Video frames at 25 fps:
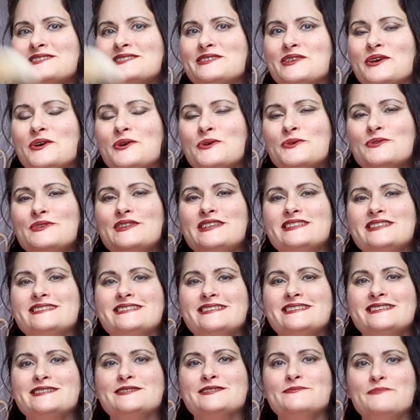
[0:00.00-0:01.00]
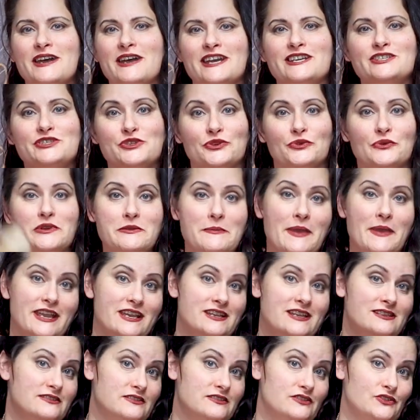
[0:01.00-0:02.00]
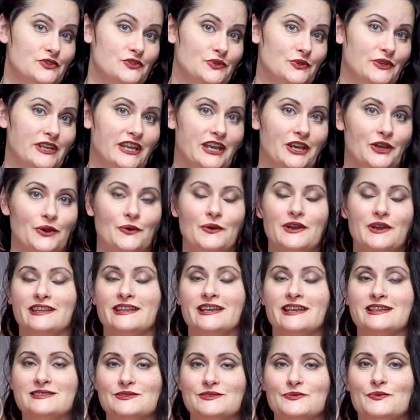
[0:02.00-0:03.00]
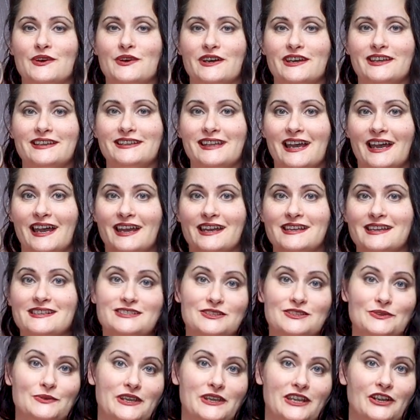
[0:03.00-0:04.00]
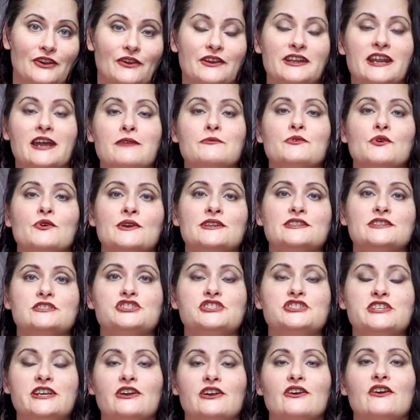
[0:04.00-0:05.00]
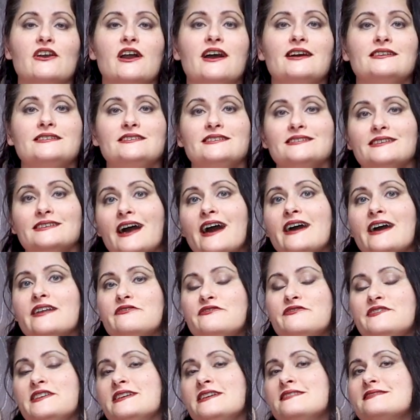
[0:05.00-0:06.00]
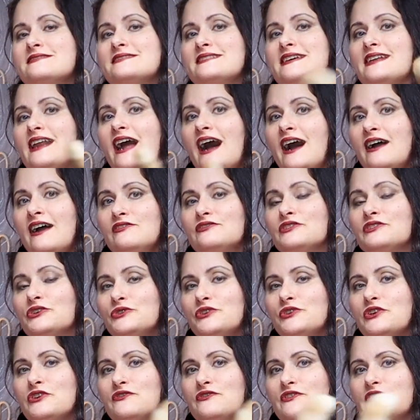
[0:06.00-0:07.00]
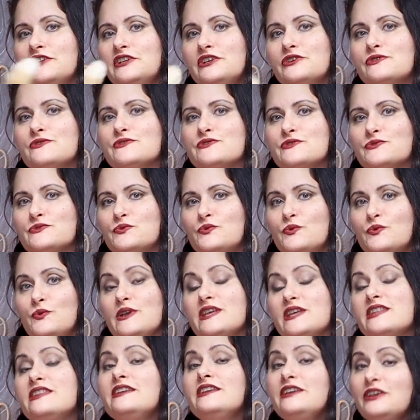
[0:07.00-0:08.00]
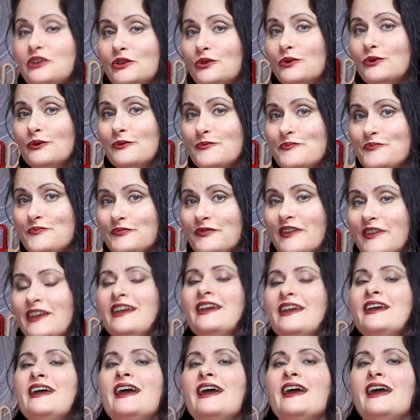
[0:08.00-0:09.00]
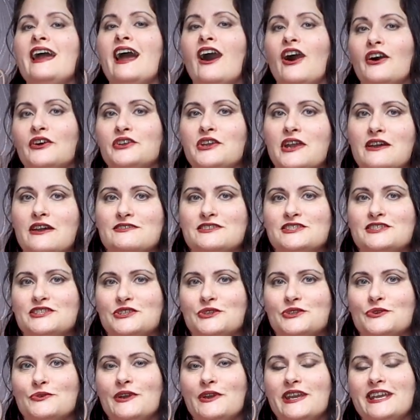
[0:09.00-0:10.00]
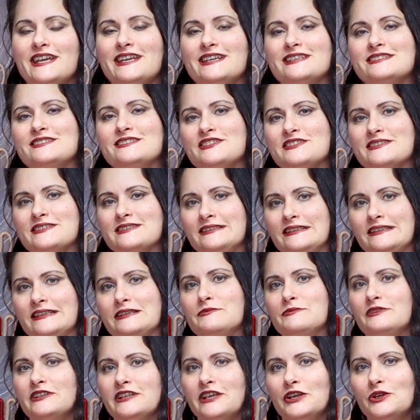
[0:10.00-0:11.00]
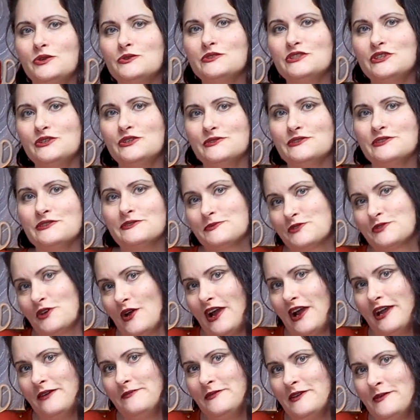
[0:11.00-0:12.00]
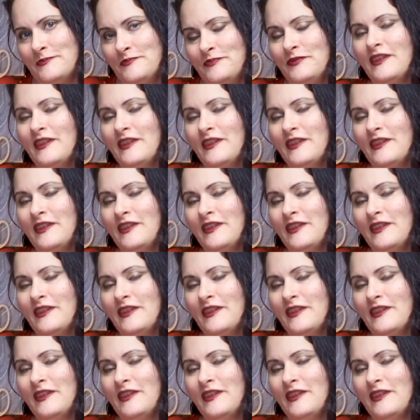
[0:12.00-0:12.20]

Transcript: So this is my jewelry making studio and that's what I do here and I'm going to share a lot of things that I've learned over the years with you. All you have to do is just click below to subscribe.